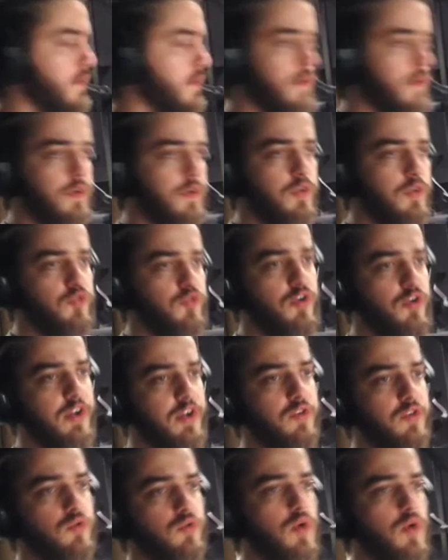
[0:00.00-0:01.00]
try
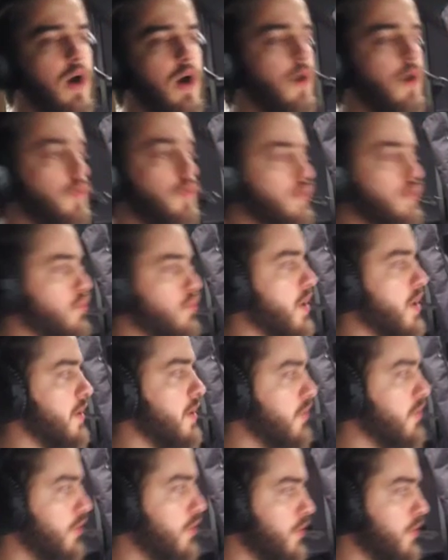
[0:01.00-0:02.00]
to outrun
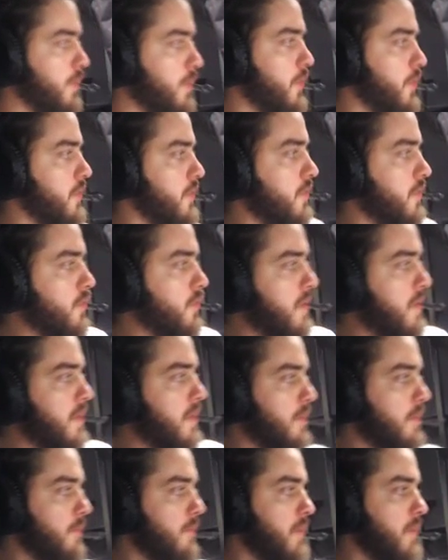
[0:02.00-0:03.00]
your opponent with
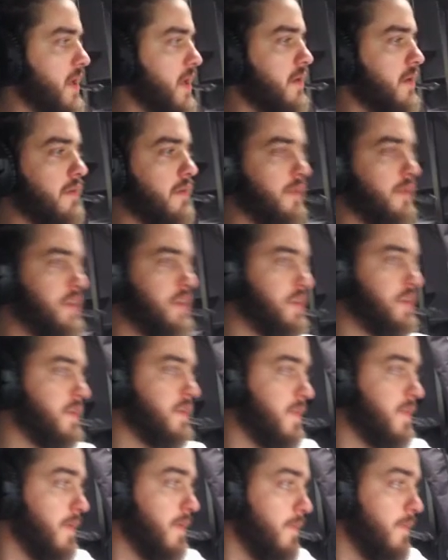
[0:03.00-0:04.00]
bigger creatures.
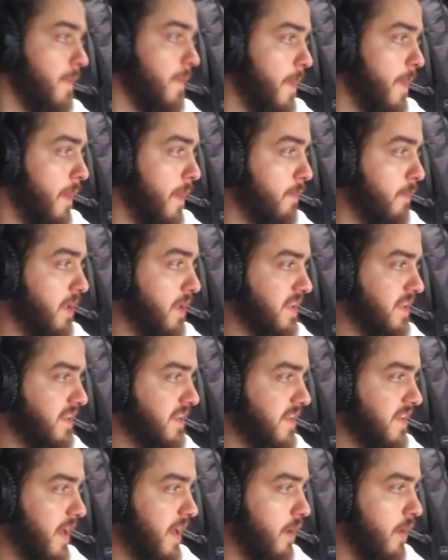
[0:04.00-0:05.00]
Bosley's
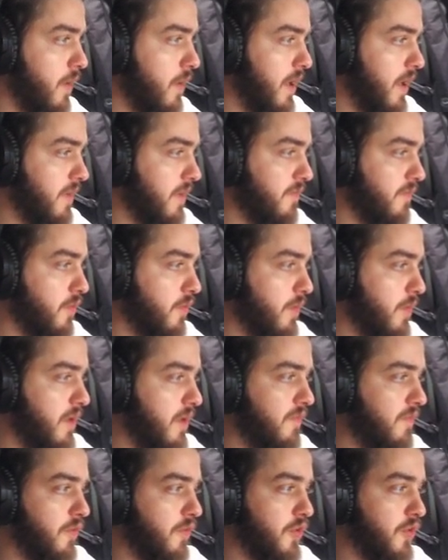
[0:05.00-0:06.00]
Acolyte, 4 mana
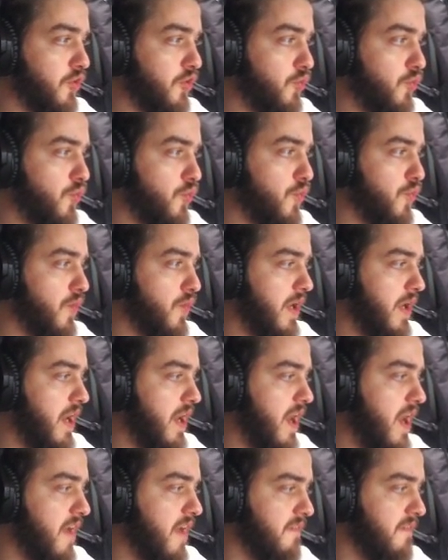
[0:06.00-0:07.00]
for a 2/3
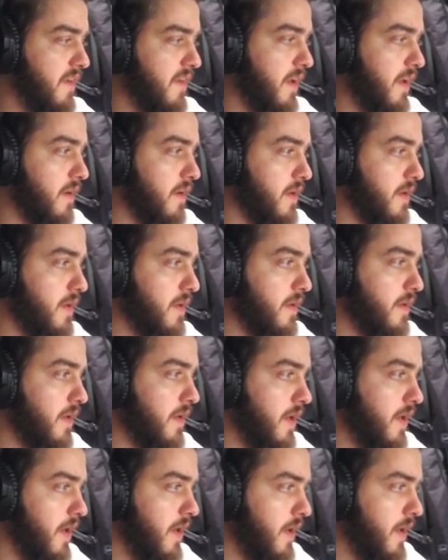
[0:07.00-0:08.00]
lifelinker.
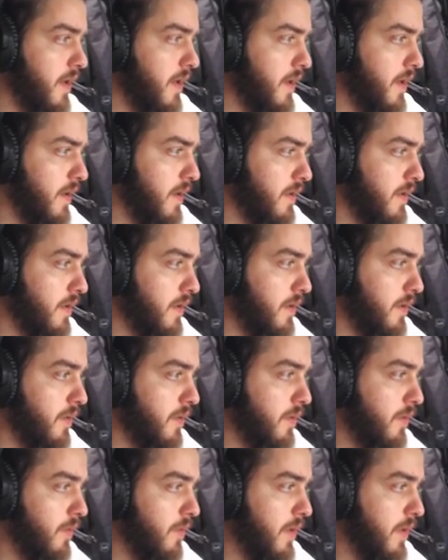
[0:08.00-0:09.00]

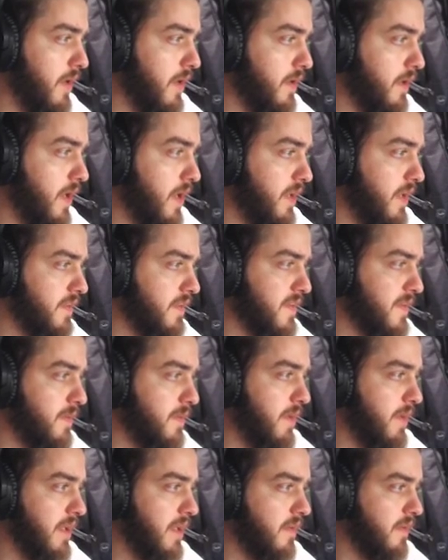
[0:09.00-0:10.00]
When enters the
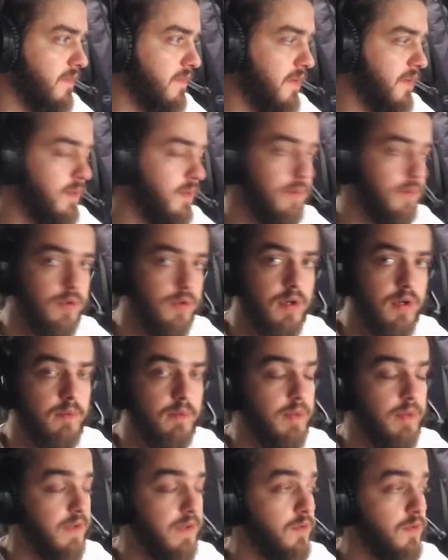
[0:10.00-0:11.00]
battlefield, put a
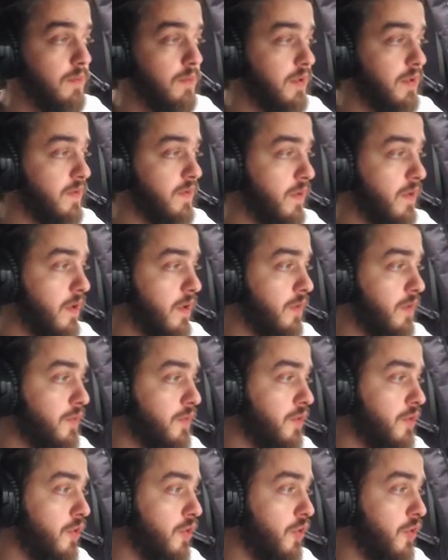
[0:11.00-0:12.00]
+1/+1 counter
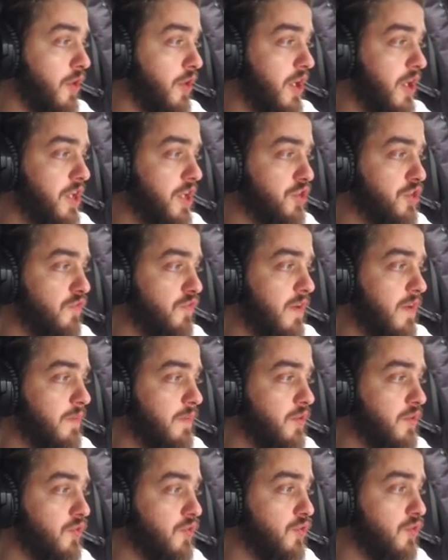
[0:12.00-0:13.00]
on each of up to
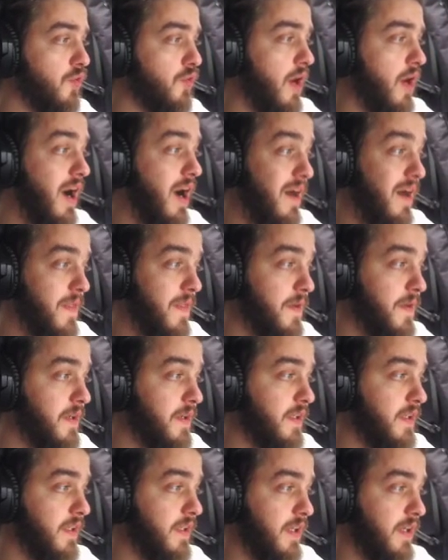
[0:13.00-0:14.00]
2 other
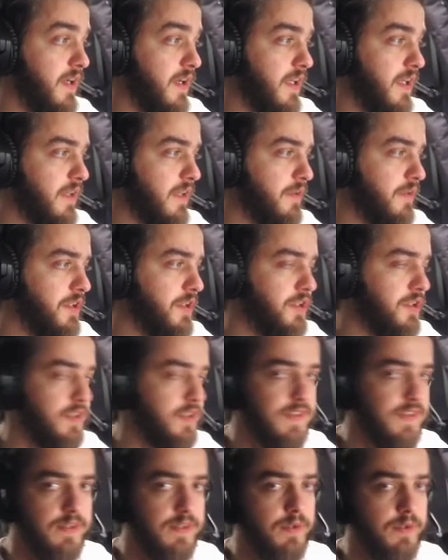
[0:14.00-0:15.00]
target creatures.
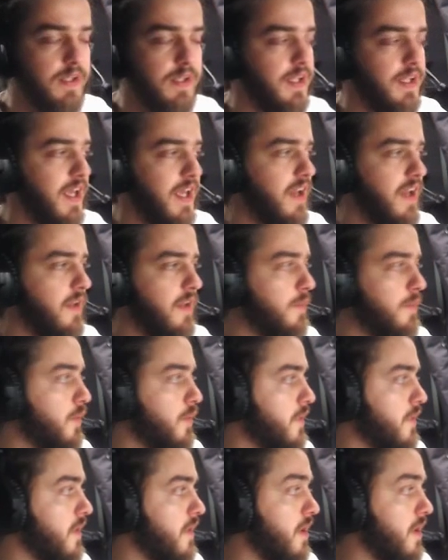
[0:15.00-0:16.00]
So it cannot put
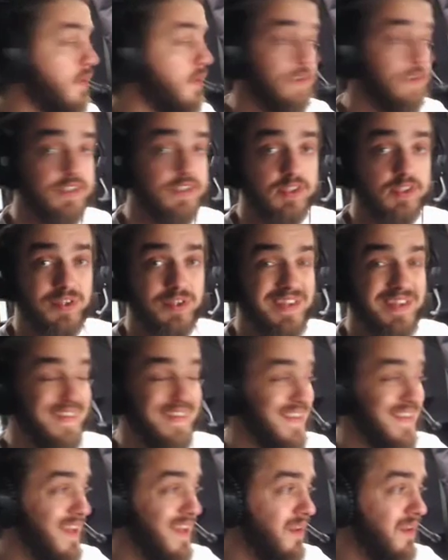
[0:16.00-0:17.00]
the counters on
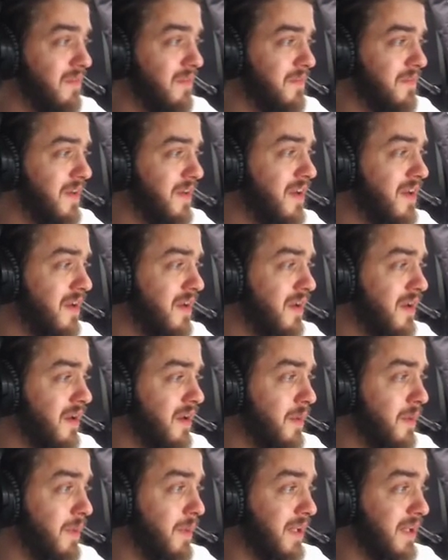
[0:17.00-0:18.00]
itself,
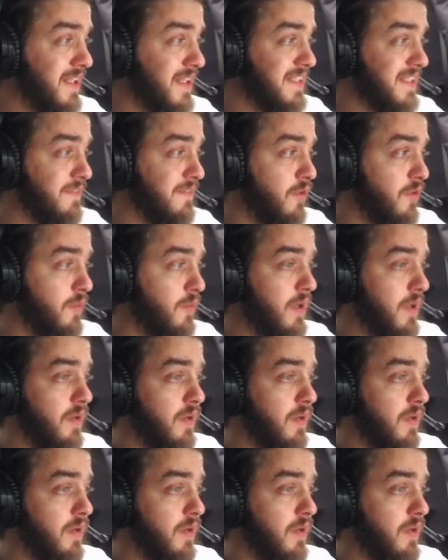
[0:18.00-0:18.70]
but it's 4 mana